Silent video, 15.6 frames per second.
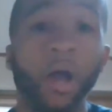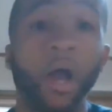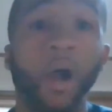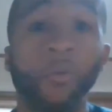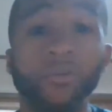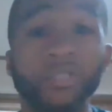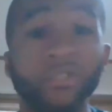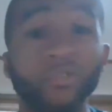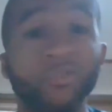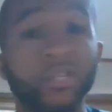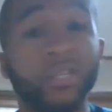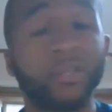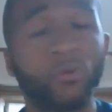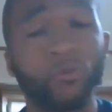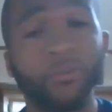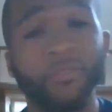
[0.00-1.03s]
I want to do
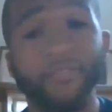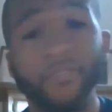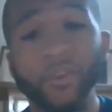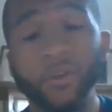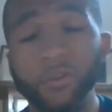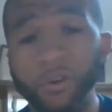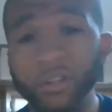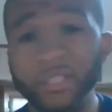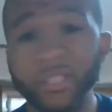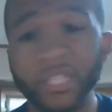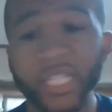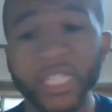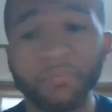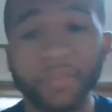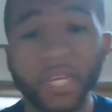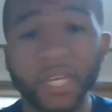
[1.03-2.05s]
another review on
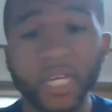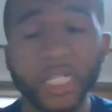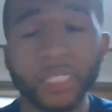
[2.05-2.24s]
this because